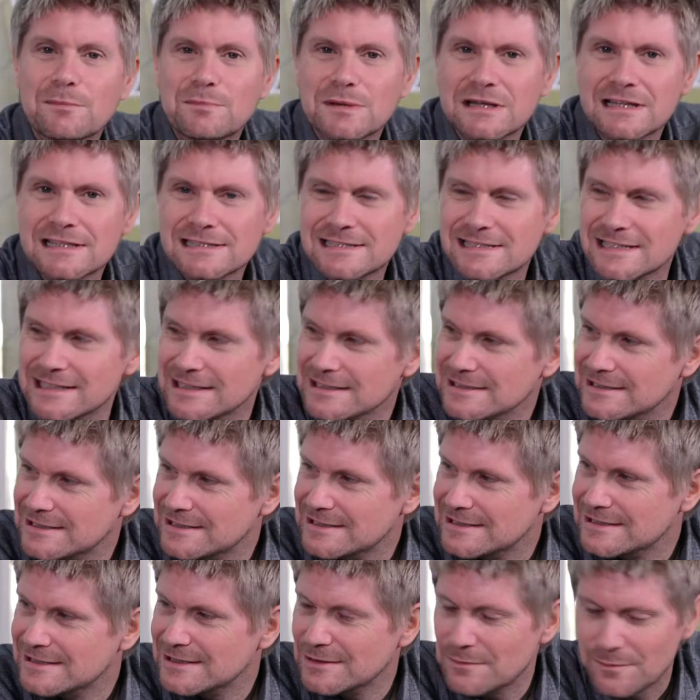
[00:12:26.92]

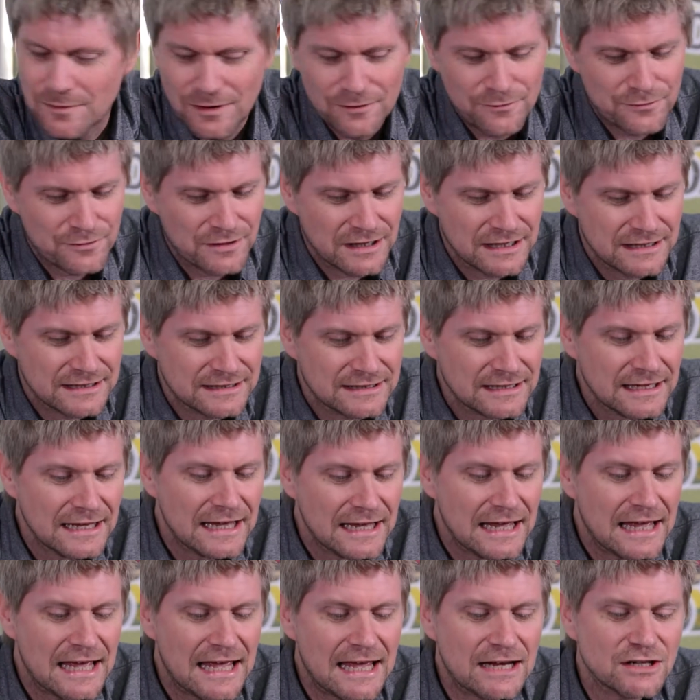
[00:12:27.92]
abilities my friend.
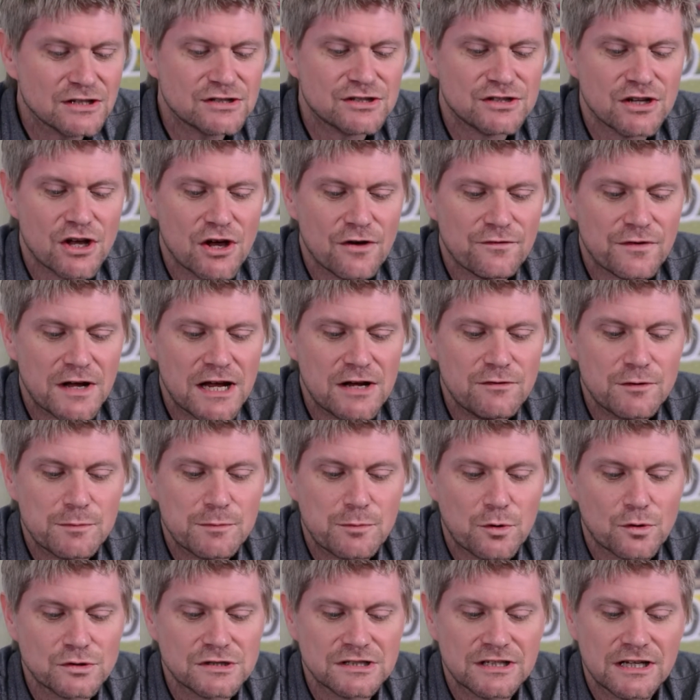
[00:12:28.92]
In a survey
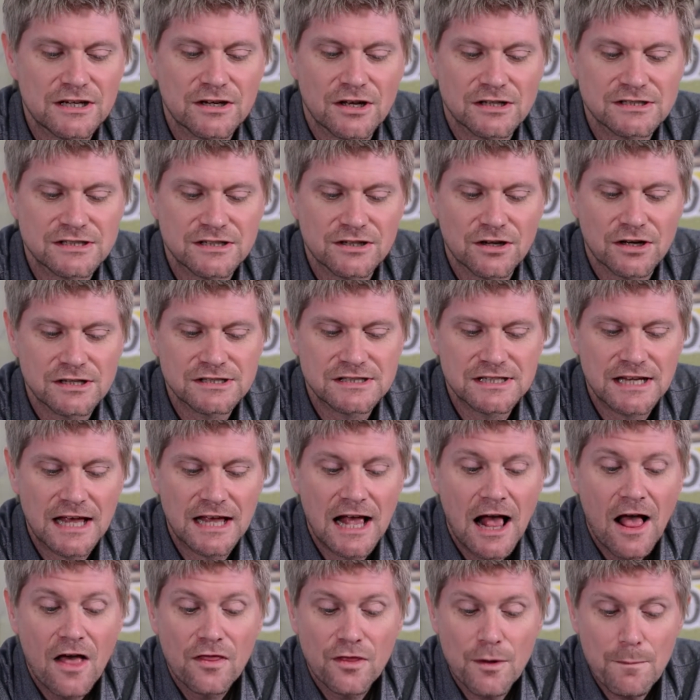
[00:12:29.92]
reported in
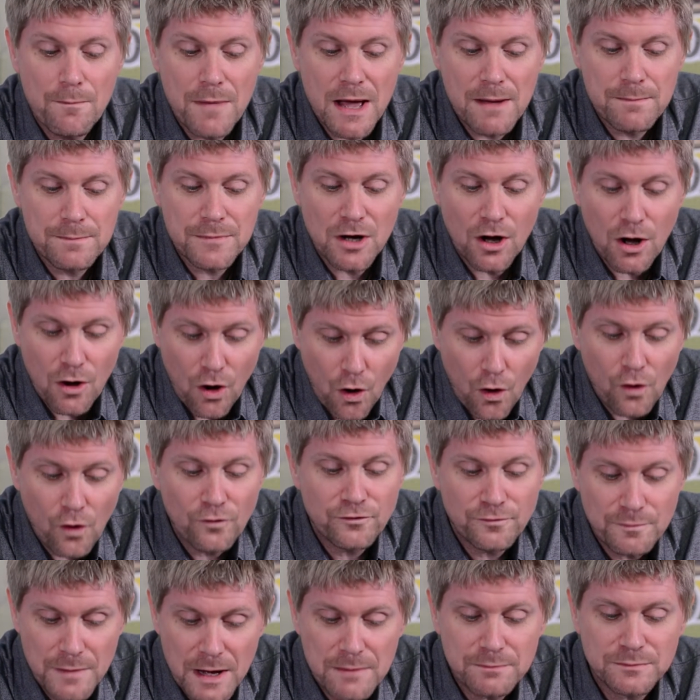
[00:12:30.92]
1990, the mem uh,
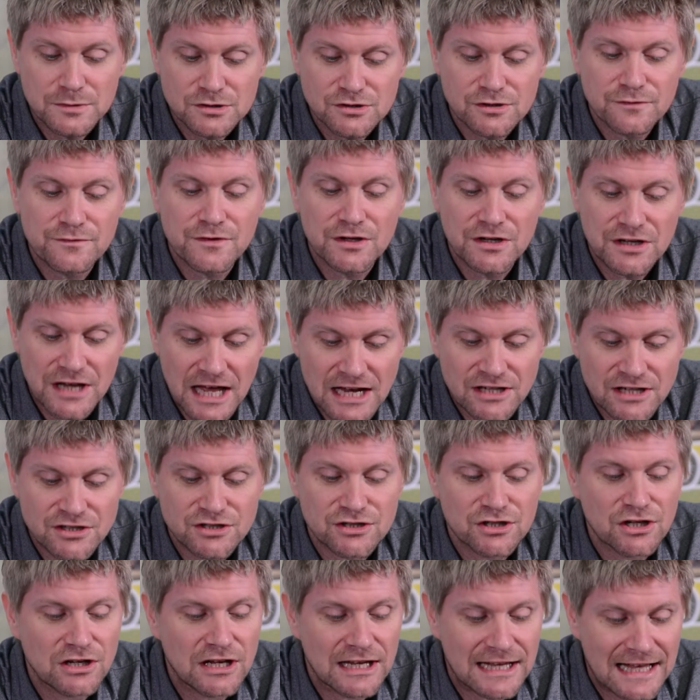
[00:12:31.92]
of members of the
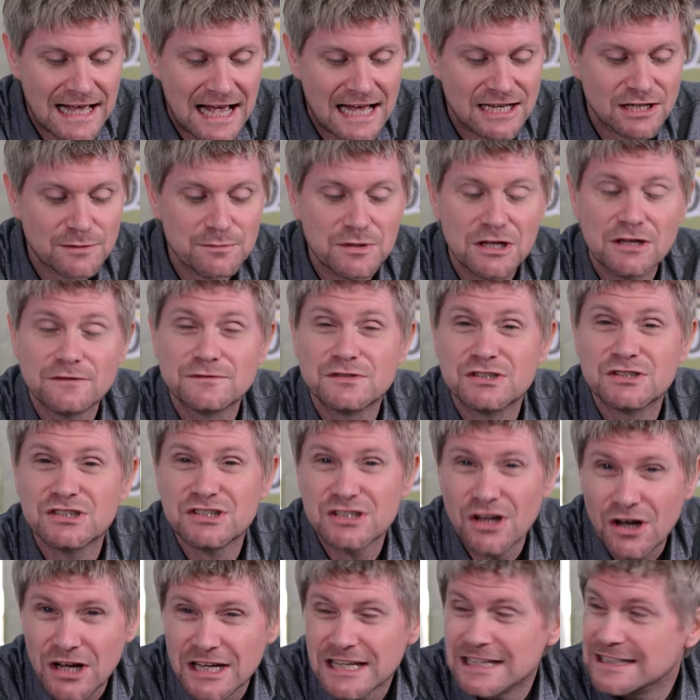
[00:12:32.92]
National Academy of
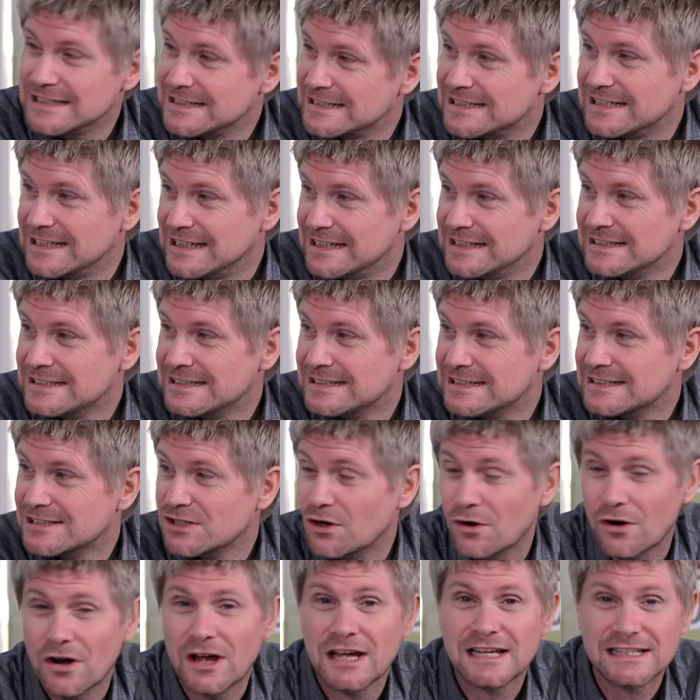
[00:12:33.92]
Sciences,
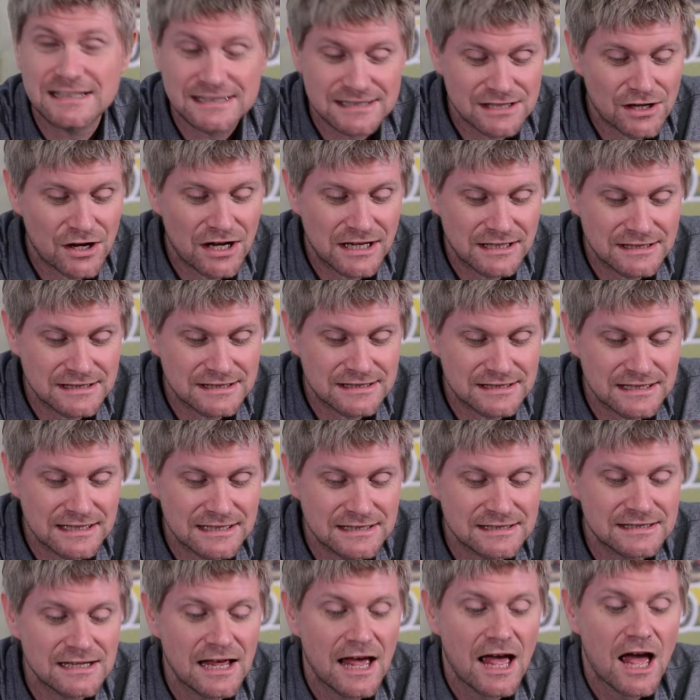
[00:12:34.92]
all right,
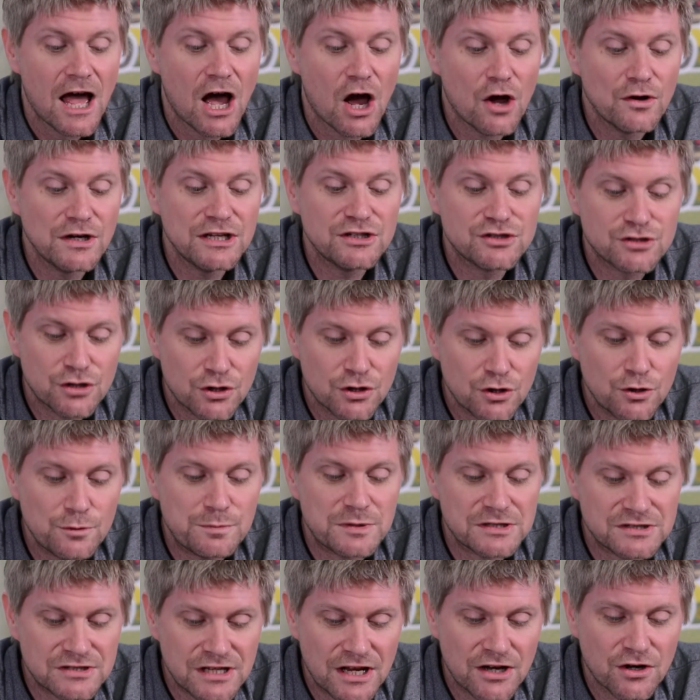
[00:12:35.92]
sciences, only
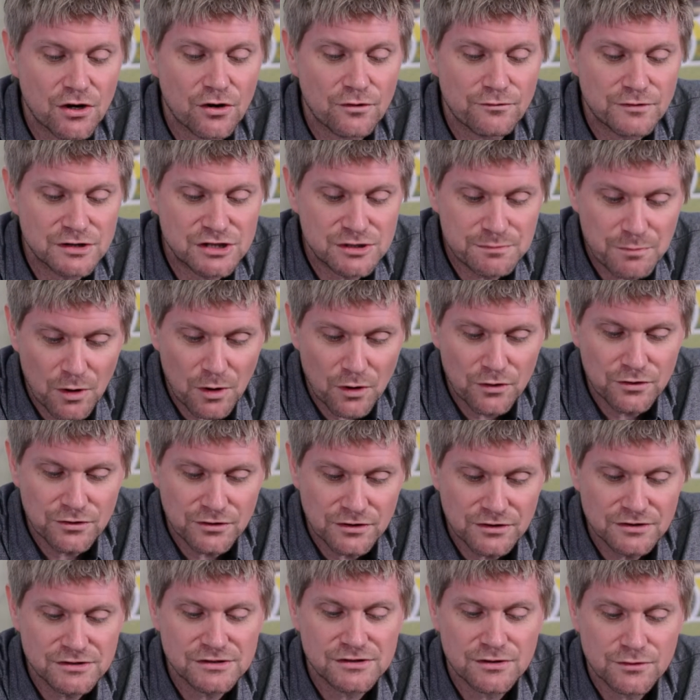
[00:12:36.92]
2% of
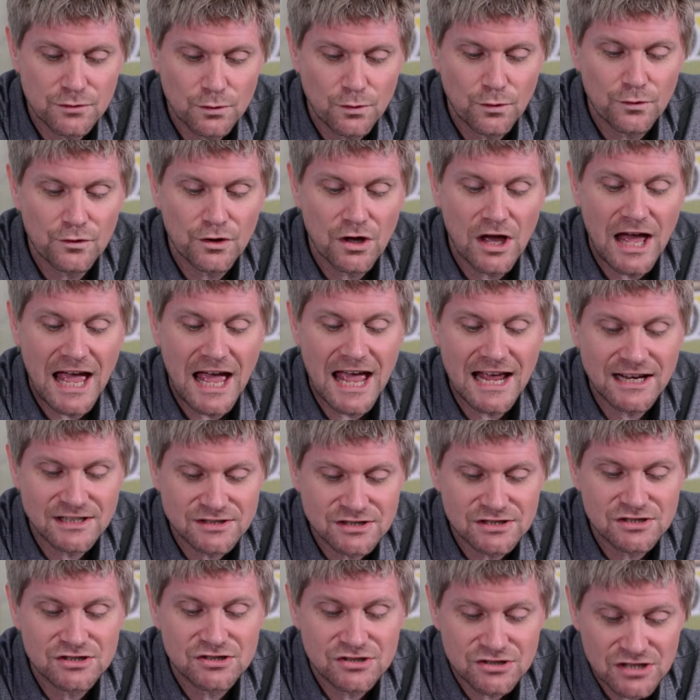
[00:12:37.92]
respondents thought that
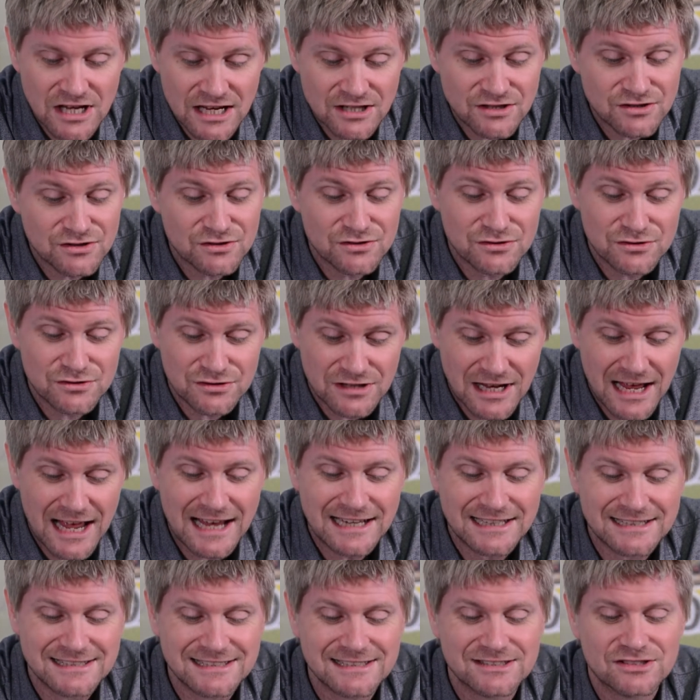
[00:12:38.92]

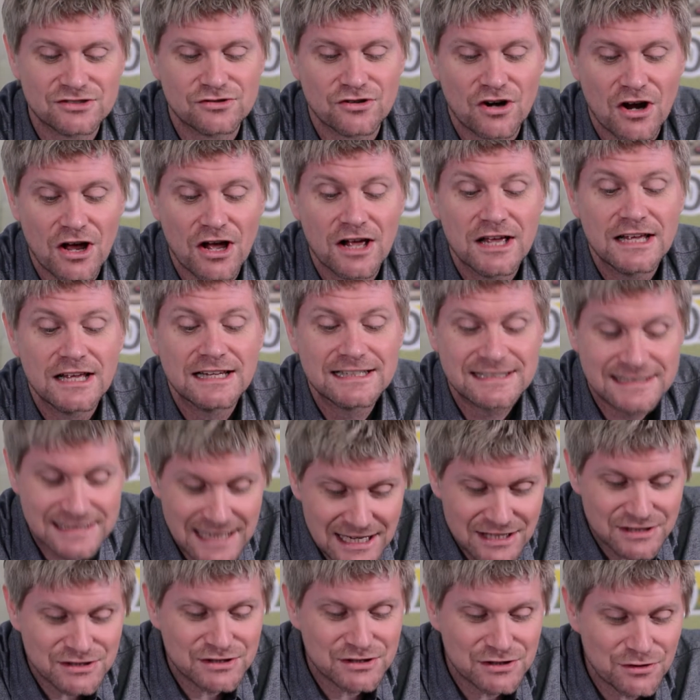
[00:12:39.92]

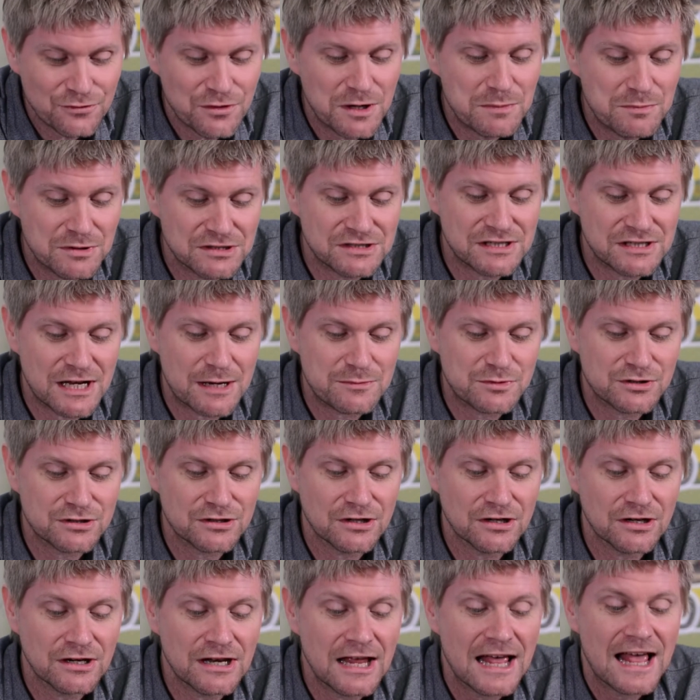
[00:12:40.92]
extrasensory
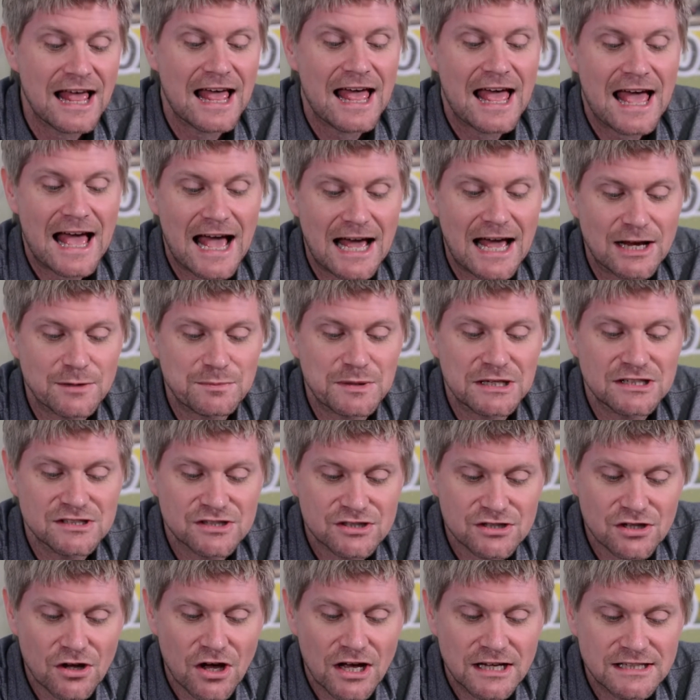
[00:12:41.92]
perception had been
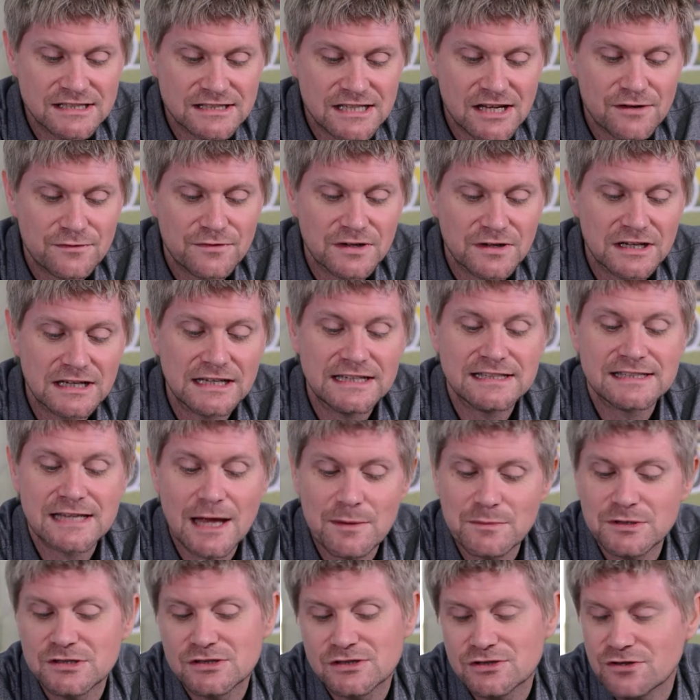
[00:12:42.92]
scientifically
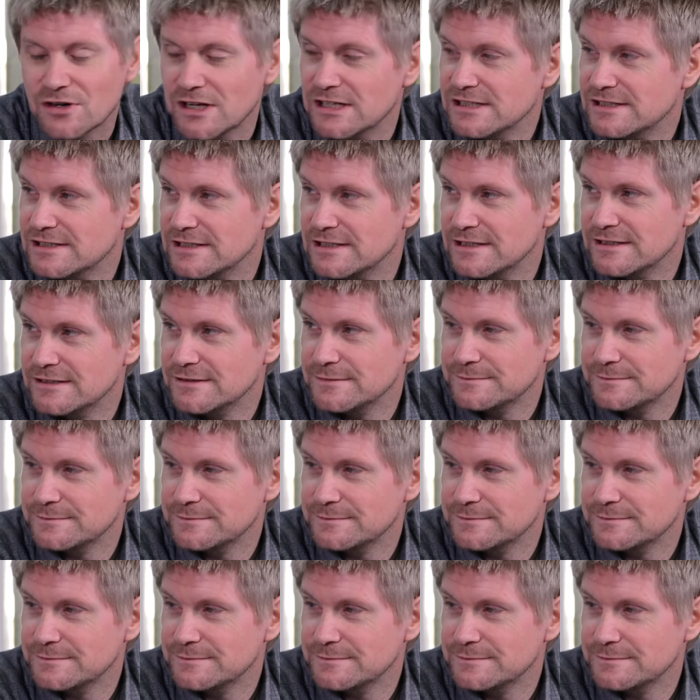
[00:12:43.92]
demonstrated,